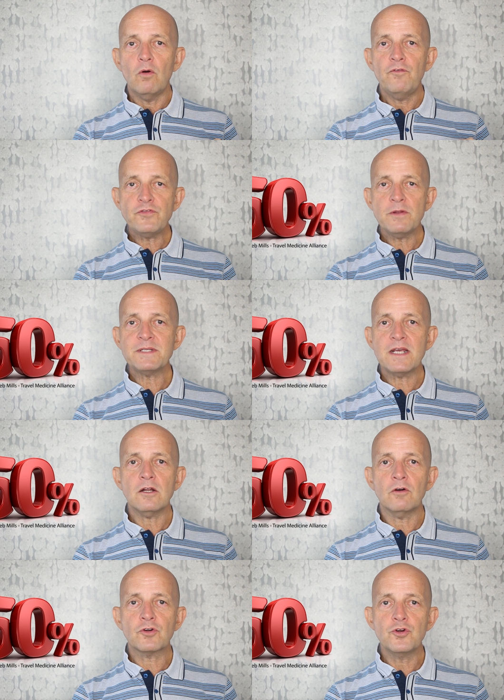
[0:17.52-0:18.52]
50%
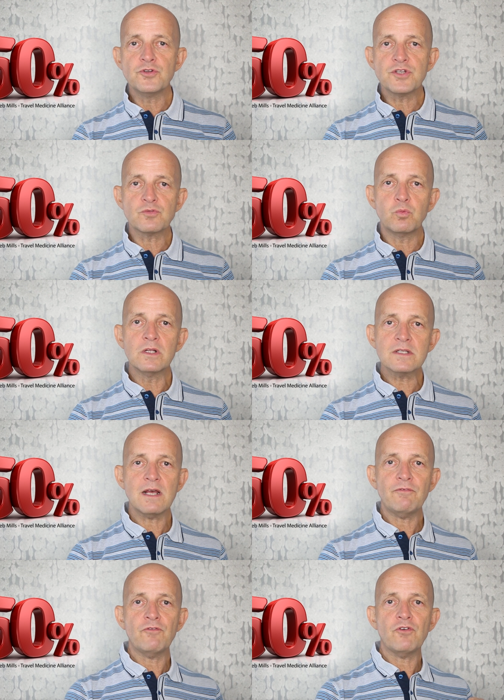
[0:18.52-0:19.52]
of cruisers will
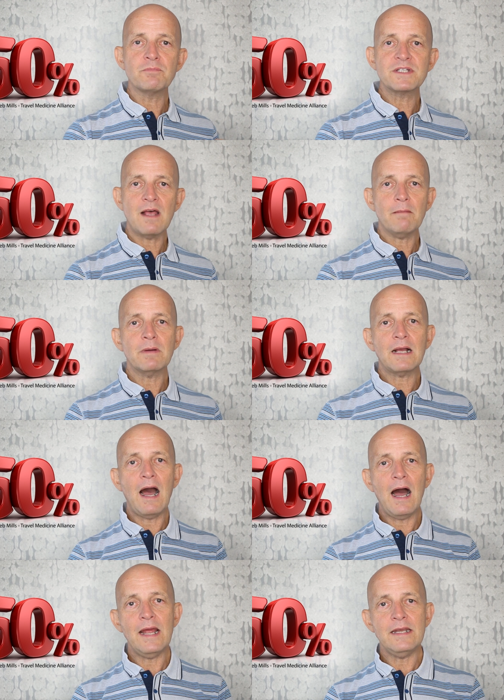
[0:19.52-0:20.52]
suffer from some
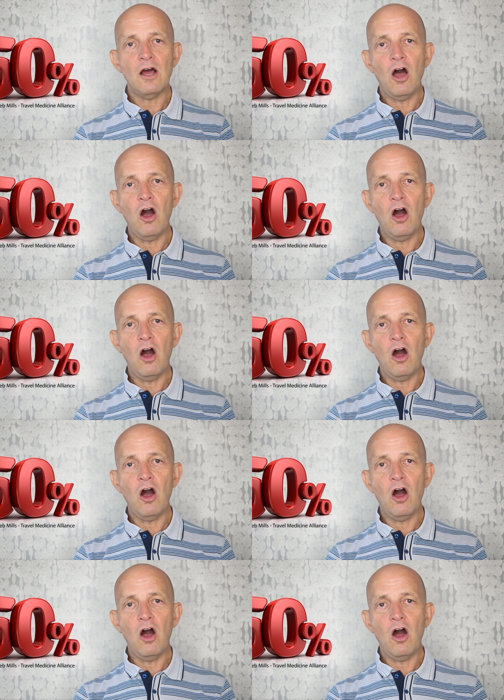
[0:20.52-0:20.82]
kind